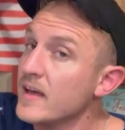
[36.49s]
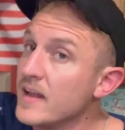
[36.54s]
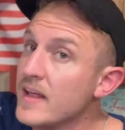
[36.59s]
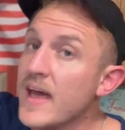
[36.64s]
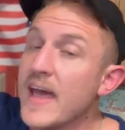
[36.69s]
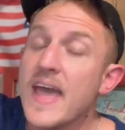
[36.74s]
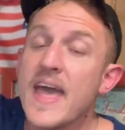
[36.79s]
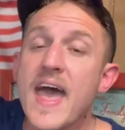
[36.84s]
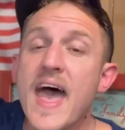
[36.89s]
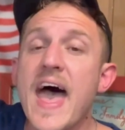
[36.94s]

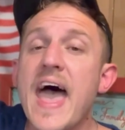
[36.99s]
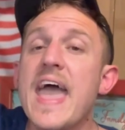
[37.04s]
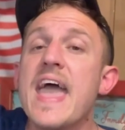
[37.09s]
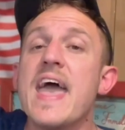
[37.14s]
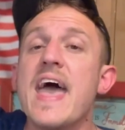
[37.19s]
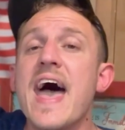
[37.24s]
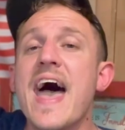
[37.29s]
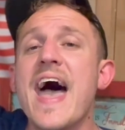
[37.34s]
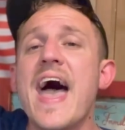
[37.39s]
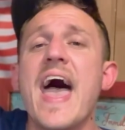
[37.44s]
And
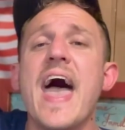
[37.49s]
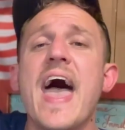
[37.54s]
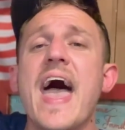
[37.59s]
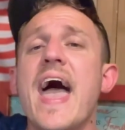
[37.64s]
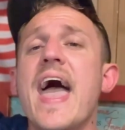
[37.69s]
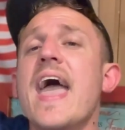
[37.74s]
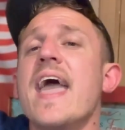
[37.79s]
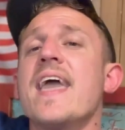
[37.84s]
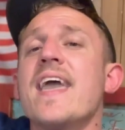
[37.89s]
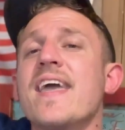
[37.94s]

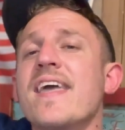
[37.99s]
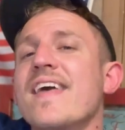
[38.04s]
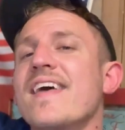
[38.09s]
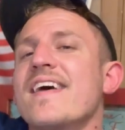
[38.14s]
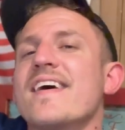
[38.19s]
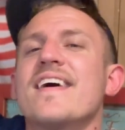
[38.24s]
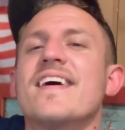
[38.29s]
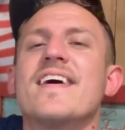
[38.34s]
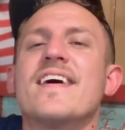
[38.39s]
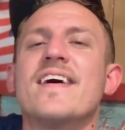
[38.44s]

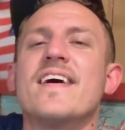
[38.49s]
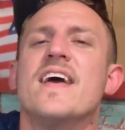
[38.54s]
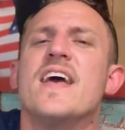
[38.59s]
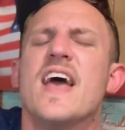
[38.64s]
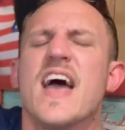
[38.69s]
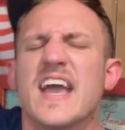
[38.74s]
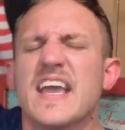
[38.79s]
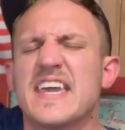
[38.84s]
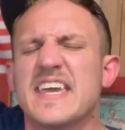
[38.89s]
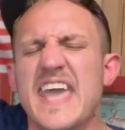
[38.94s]
hey,
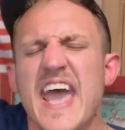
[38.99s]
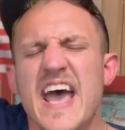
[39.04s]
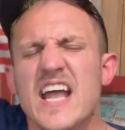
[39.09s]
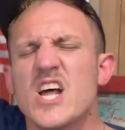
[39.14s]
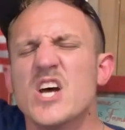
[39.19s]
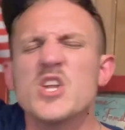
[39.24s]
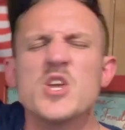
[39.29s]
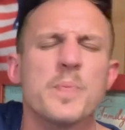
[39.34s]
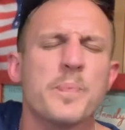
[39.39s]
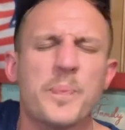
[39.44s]

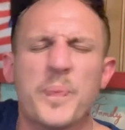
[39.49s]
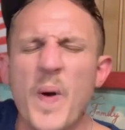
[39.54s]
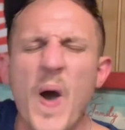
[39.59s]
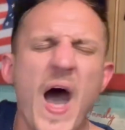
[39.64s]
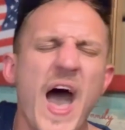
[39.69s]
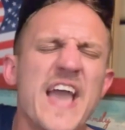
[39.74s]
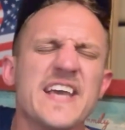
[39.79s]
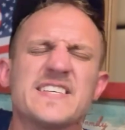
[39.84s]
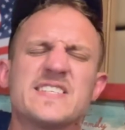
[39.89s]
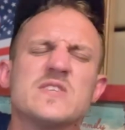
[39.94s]
get on your
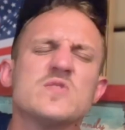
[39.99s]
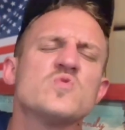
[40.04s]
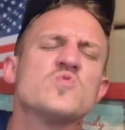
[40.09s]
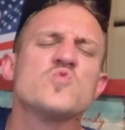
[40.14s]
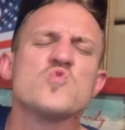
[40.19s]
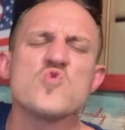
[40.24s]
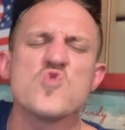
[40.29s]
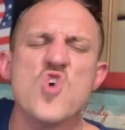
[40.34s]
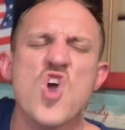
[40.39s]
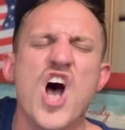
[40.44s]
bikes
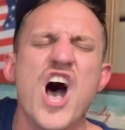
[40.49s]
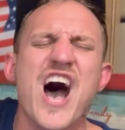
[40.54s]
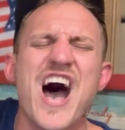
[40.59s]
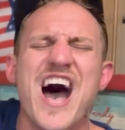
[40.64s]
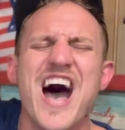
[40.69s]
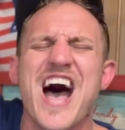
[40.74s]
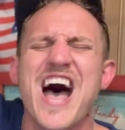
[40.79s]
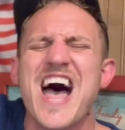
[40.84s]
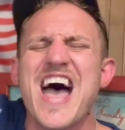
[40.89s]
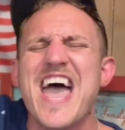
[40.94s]
and
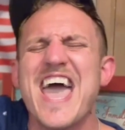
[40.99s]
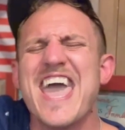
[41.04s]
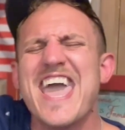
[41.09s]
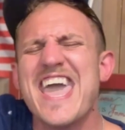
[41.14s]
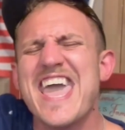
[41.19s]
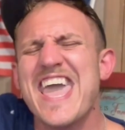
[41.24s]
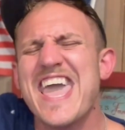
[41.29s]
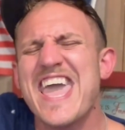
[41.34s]
ride.